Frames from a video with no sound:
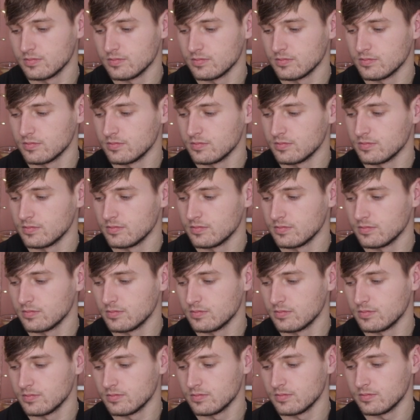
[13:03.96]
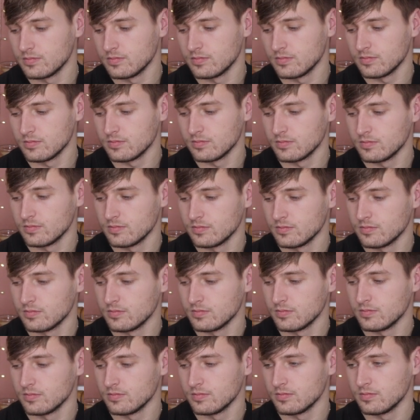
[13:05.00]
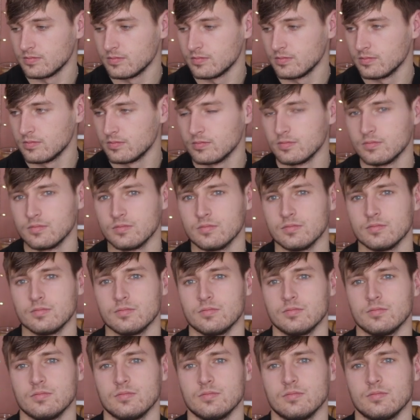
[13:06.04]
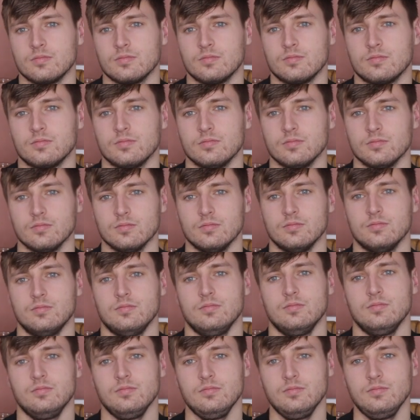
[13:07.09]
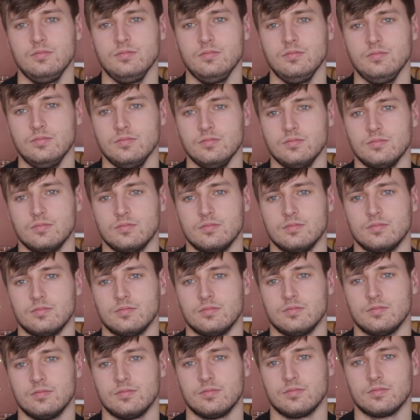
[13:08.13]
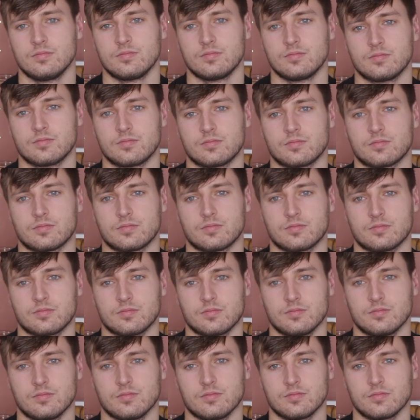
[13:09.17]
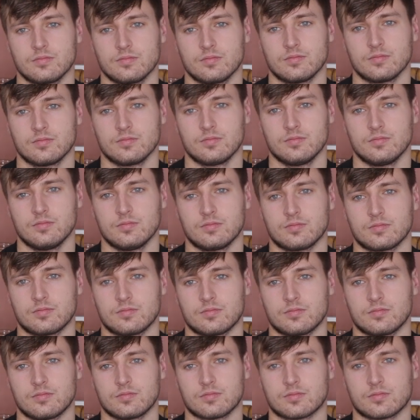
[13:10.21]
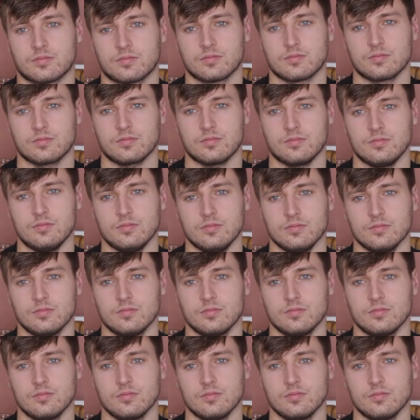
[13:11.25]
No words are spoken by the person on screen.